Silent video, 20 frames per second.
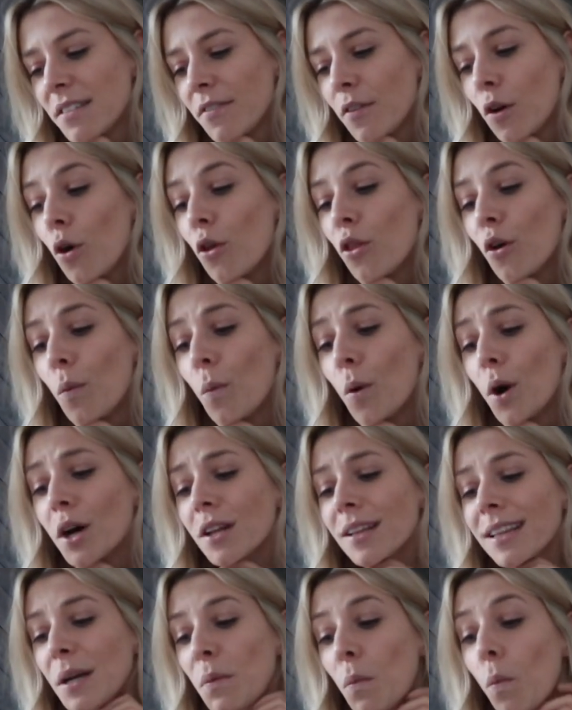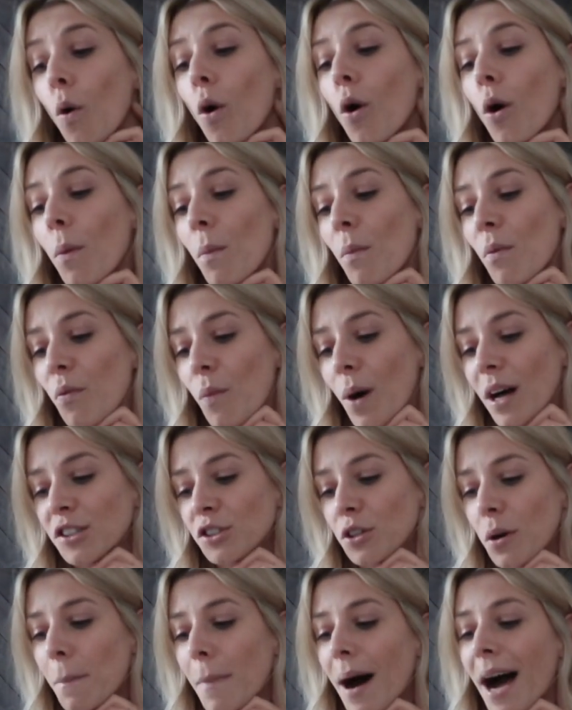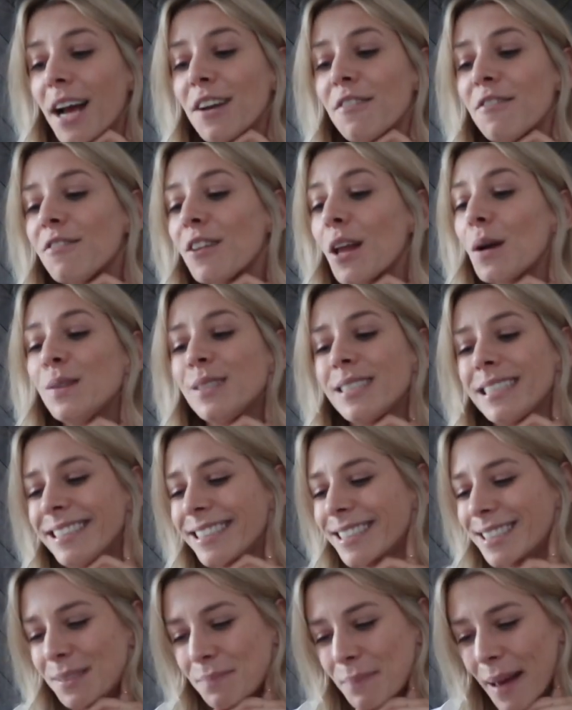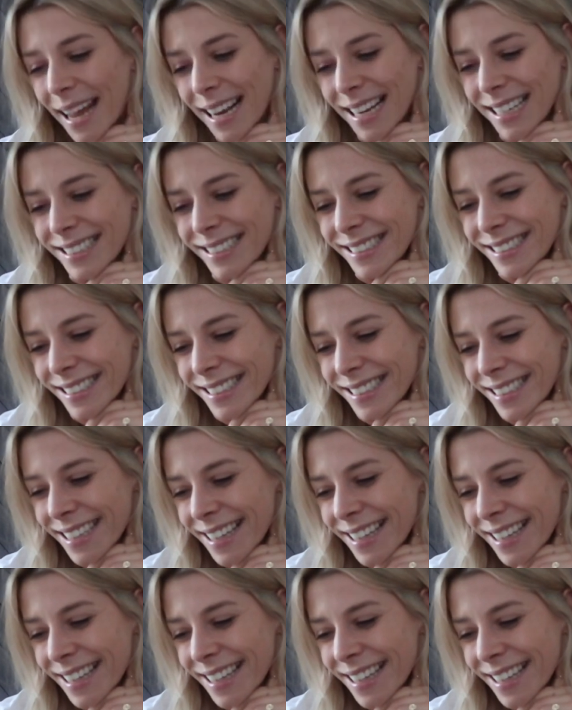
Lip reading: of otherworldly warmth whilst your mind floats into space.